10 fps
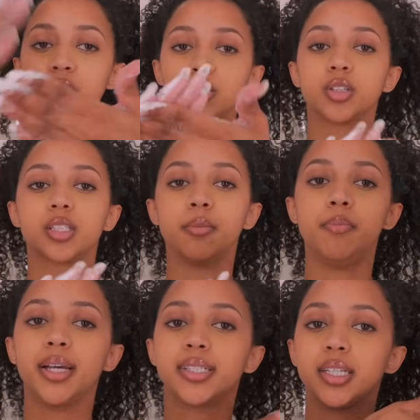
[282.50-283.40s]
So it's the
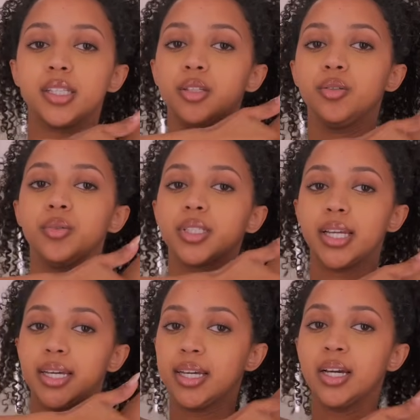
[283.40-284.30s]
best thing to do is
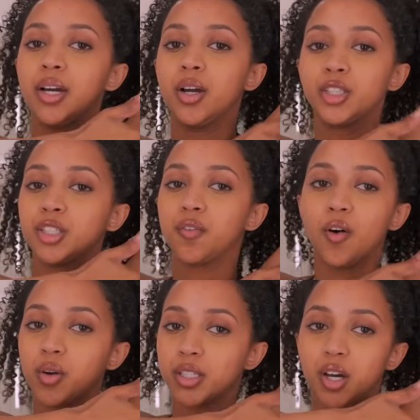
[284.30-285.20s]
like just
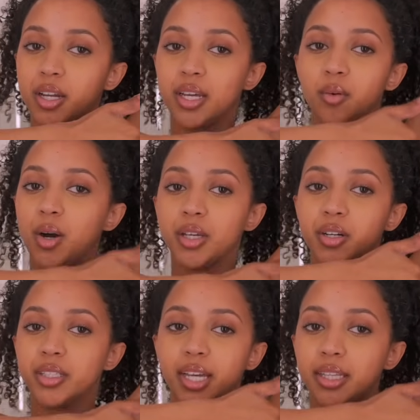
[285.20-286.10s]
focus on it while
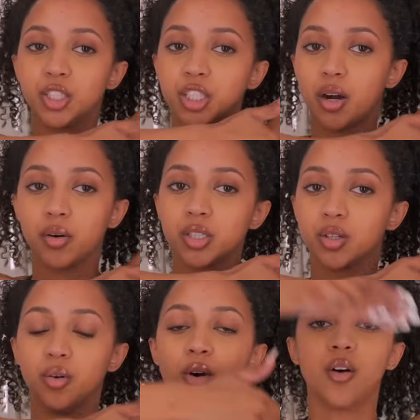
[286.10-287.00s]
you're inside the shower.
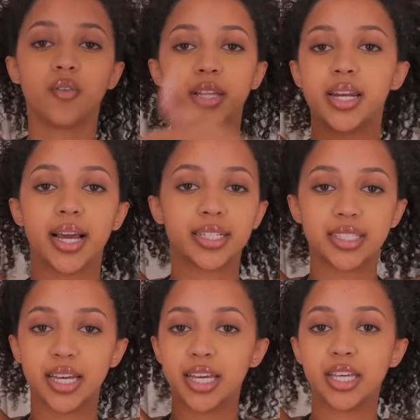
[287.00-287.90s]
So for the next
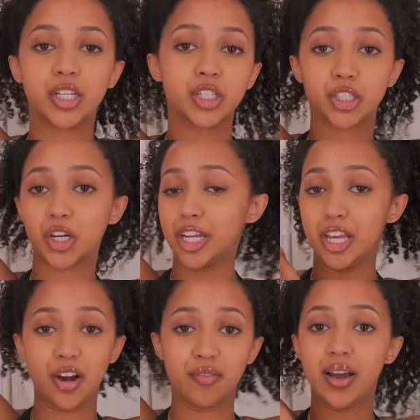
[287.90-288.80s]
day, you're starting
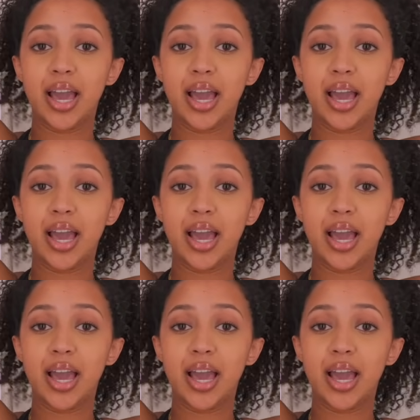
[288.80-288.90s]
off